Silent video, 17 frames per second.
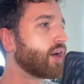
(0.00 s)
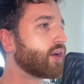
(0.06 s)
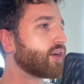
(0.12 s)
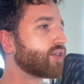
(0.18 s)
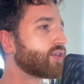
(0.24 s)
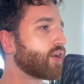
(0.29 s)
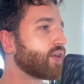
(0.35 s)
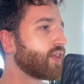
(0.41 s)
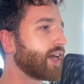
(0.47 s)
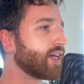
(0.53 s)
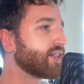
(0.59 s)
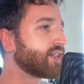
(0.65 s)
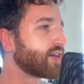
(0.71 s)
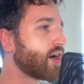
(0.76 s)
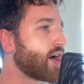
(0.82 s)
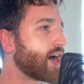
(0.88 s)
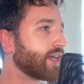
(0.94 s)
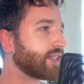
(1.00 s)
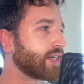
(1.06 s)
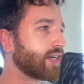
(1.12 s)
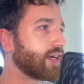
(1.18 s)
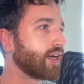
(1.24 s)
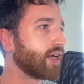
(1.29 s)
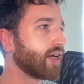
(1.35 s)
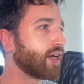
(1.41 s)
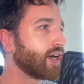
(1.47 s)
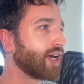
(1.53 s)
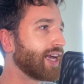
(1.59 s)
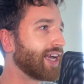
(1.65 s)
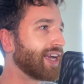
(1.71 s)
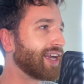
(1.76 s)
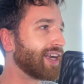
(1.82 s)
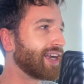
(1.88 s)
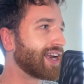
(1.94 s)
So these guys here
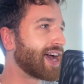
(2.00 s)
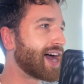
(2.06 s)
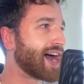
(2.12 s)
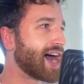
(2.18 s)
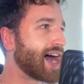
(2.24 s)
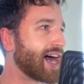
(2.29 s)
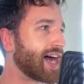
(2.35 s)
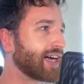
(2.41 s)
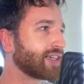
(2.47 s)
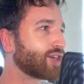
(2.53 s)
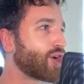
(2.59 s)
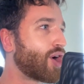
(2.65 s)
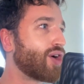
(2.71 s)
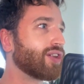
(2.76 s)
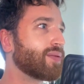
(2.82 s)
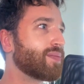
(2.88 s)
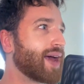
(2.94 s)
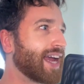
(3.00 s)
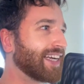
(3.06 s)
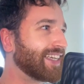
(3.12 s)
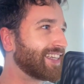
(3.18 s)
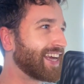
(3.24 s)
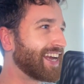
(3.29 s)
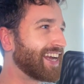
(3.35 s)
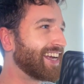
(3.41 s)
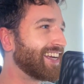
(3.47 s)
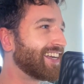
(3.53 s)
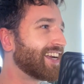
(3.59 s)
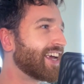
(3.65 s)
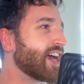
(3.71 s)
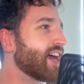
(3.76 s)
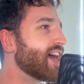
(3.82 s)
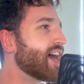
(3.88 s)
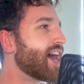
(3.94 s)
in column 18,
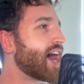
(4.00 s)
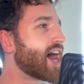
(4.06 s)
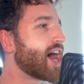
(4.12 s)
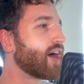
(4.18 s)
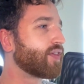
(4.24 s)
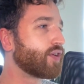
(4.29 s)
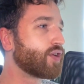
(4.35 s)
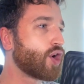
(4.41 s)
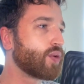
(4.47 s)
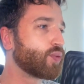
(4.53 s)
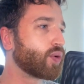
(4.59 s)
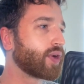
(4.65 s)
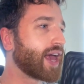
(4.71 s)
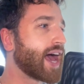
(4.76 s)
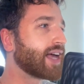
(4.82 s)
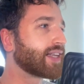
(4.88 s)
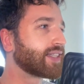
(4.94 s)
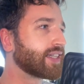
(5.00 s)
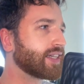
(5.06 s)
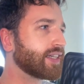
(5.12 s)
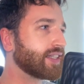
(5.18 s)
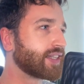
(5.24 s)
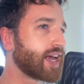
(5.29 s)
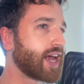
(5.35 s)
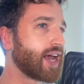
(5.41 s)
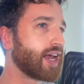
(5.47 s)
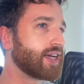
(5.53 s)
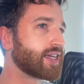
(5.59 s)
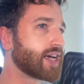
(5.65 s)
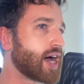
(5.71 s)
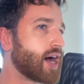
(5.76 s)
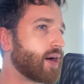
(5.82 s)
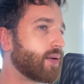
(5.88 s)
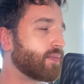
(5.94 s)
the noble gases, and
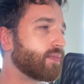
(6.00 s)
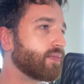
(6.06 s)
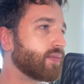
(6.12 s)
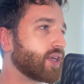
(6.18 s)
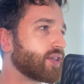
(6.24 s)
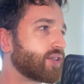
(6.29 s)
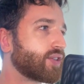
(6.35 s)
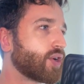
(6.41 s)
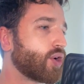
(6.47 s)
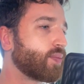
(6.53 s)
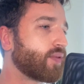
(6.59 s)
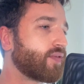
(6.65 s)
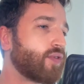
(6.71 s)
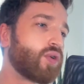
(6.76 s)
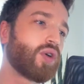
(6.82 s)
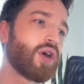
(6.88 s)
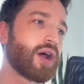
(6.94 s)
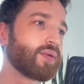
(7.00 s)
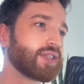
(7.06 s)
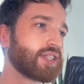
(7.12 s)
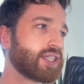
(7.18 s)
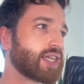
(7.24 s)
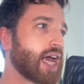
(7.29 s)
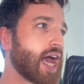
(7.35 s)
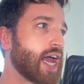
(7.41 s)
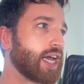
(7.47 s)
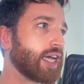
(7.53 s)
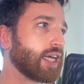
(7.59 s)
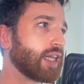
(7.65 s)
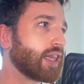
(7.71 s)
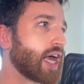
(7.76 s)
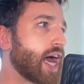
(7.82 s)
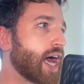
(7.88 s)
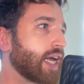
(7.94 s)
so before I was
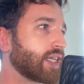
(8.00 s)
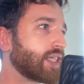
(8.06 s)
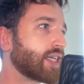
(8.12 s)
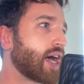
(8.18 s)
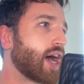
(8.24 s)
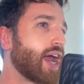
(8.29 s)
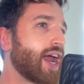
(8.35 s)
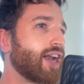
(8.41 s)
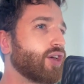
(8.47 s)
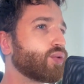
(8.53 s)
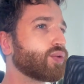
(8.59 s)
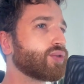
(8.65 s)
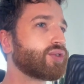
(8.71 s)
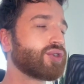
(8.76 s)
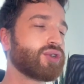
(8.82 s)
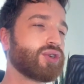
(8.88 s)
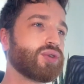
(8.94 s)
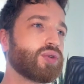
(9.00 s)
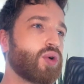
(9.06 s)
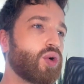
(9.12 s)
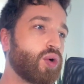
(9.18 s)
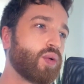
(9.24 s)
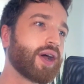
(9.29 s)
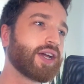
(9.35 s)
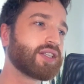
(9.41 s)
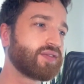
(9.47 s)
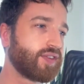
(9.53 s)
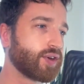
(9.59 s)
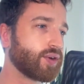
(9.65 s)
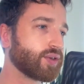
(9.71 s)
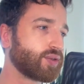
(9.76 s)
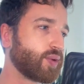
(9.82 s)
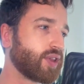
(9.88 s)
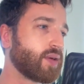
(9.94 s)
saying that n equals 1 always
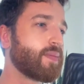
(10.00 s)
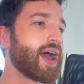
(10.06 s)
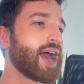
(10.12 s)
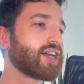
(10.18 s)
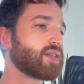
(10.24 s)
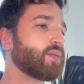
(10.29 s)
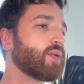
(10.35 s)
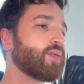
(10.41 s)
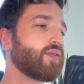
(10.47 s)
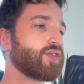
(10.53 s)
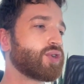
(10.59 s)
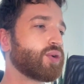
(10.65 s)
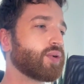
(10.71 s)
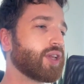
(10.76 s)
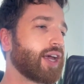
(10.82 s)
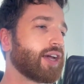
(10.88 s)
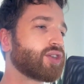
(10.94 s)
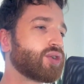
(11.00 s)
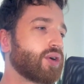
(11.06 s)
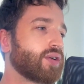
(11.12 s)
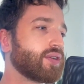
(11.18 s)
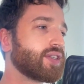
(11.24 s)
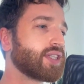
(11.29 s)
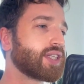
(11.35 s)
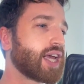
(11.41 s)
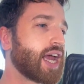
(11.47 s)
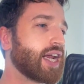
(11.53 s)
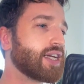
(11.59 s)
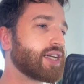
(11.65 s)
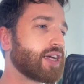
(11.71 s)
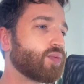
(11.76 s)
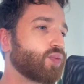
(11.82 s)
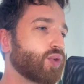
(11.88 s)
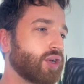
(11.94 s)
fills with a maximum of 2 electrons,
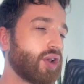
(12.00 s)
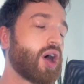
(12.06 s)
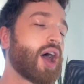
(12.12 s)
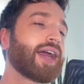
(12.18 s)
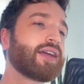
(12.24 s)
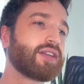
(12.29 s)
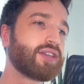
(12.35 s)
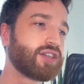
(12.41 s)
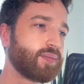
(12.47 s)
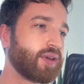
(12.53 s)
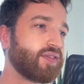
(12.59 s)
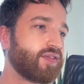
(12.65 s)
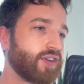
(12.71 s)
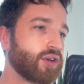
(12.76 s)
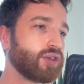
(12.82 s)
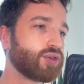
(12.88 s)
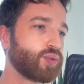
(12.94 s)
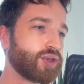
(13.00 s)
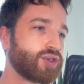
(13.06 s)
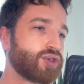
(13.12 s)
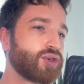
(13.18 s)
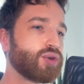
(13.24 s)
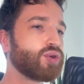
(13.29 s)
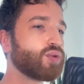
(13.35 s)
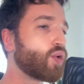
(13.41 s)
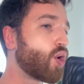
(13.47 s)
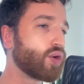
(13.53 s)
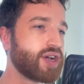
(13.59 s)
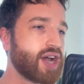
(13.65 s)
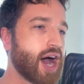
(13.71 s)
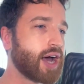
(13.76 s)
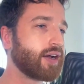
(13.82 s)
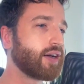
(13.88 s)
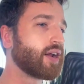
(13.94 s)
and it would like to be filled with 2 or
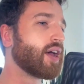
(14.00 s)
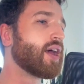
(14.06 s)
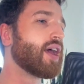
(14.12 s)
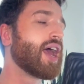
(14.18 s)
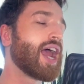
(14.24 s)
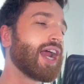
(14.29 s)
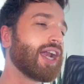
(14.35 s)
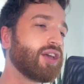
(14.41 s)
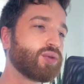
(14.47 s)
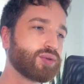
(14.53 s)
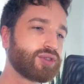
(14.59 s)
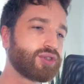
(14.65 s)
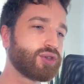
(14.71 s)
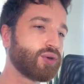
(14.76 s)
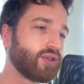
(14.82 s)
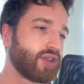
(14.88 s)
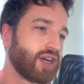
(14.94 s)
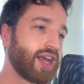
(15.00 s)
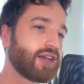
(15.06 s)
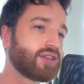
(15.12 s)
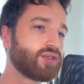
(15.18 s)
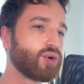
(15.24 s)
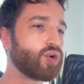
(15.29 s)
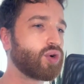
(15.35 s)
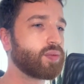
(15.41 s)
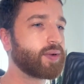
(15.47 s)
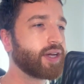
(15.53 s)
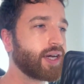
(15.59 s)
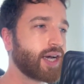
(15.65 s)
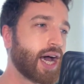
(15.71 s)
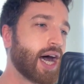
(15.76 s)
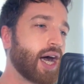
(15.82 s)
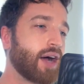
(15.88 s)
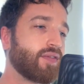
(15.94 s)
none. N equals 2, the next orbit,
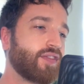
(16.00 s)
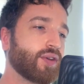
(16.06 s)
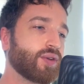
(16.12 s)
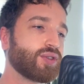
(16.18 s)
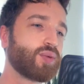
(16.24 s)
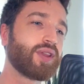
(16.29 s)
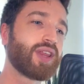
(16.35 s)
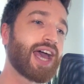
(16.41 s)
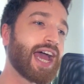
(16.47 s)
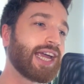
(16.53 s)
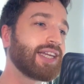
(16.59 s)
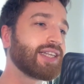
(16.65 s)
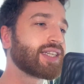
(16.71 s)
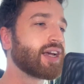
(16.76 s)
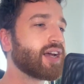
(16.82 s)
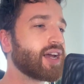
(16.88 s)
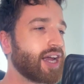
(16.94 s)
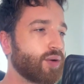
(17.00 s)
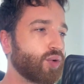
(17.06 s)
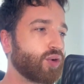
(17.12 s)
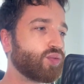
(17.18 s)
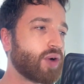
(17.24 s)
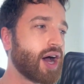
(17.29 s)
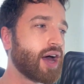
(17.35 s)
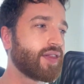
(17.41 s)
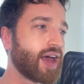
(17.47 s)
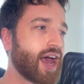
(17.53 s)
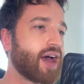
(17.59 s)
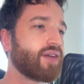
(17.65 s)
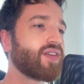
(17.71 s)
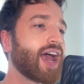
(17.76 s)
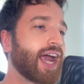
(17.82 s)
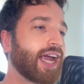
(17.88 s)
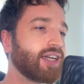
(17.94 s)
fills with 8. It would rather
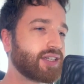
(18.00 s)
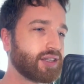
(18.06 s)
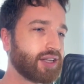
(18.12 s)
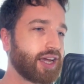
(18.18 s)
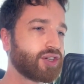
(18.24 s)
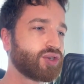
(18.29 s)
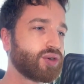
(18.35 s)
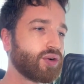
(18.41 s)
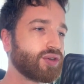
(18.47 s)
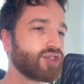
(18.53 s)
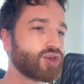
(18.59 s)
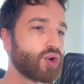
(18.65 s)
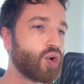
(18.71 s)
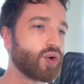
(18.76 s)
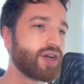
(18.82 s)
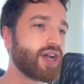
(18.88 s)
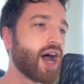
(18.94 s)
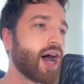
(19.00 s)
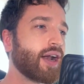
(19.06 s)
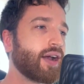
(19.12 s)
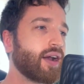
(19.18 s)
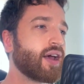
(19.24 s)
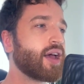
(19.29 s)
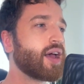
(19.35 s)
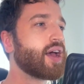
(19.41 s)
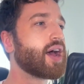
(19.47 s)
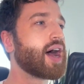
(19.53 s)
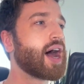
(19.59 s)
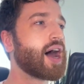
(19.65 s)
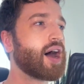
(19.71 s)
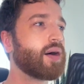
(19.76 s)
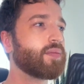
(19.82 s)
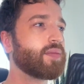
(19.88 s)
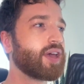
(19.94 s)
have 8 electrons or none.
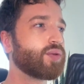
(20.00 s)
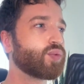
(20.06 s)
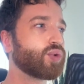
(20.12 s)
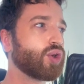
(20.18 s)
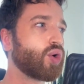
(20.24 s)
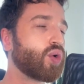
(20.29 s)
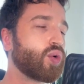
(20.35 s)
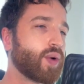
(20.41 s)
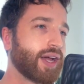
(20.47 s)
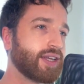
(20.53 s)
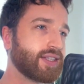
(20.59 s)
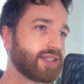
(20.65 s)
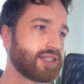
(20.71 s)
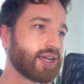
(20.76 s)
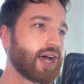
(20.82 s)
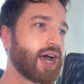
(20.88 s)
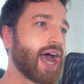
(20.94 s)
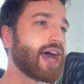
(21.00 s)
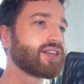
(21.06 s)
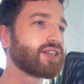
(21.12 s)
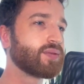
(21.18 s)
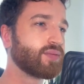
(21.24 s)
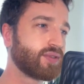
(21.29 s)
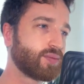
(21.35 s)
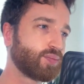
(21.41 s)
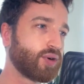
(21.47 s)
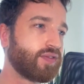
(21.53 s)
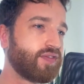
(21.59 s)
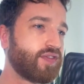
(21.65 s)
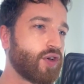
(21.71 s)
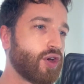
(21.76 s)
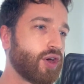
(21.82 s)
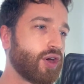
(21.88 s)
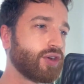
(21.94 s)
It will always, atoms
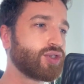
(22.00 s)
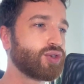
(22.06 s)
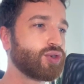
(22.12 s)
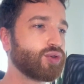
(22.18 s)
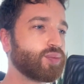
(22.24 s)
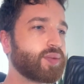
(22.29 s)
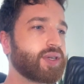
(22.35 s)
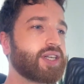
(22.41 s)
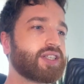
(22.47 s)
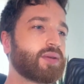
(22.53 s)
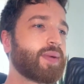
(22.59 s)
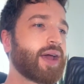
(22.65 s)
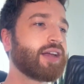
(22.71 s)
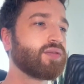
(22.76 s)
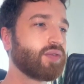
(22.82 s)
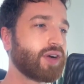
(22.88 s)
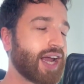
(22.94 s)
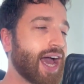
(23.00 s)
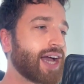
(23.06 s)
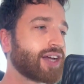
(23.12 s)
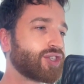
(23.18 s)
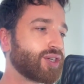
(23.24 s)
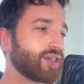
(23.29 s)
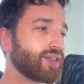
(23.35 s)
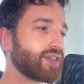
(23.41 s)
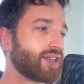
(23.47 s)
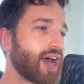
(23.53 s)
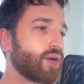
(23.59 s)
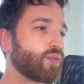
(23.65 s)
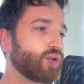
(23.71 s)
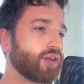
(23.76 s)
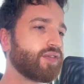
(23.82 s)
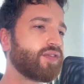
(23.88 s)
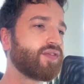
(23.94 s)
prefer to participate in reactions that
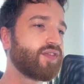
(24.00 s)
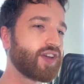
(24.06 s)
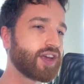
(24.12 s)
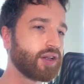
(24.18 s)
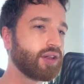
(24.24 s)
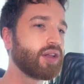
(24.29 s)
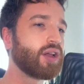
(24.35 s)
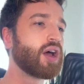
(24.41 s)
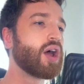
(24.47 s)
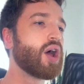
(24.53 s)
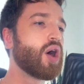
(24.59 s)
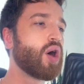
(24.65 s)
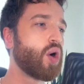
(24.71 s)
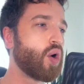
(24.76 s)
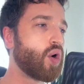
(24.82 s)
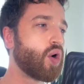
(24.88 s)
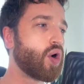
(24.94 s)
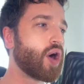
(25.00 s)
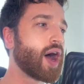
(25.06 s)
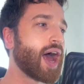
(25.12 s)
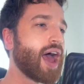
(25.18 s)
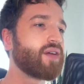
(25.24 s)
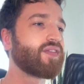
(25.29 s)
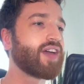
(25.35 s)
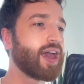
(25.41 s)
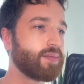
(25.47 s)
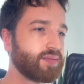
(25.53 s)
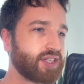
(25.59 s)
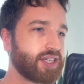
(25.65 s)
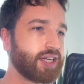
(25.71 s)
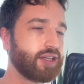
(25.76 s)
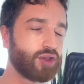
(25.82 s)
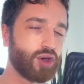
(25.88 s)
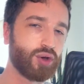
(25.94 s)
will fill or have
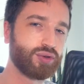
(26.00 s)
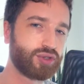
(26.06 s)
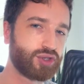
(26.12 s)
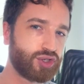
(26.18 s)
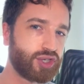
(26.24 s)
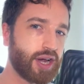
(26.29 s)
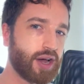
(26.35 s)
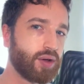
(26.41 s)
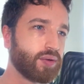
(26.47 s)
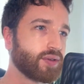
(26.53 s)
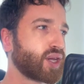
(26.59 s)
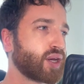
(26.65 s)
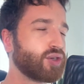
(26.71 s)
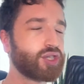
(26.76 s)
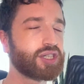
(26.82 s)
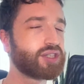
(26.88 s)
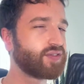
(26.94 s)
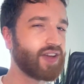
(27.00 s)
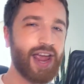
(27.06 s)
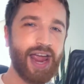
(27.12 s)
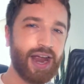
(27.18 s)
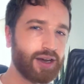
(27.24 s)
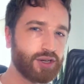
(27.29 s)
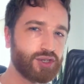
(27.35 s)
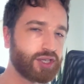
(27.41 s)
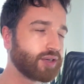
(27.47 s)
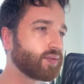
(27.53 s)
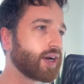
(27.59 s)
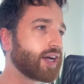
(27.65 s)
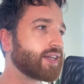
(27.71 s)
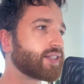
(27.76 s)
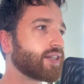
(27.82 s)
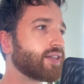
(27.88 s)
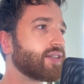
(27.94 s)
empty those shells. Just for energy
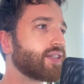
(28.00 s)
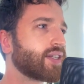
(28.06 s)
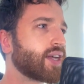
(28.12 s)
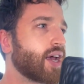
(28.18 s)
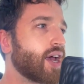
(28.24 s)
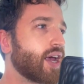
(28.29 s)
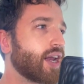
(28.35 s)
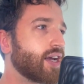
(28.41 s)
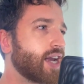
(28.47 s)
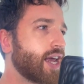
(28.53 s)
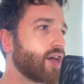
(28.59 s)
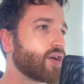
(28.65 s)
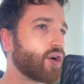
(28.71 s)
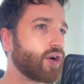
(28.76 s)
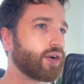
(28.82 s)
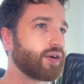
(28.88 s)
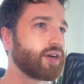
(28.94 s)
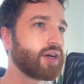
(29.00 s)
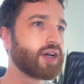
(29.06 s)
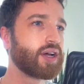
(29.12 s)
reasons, neon,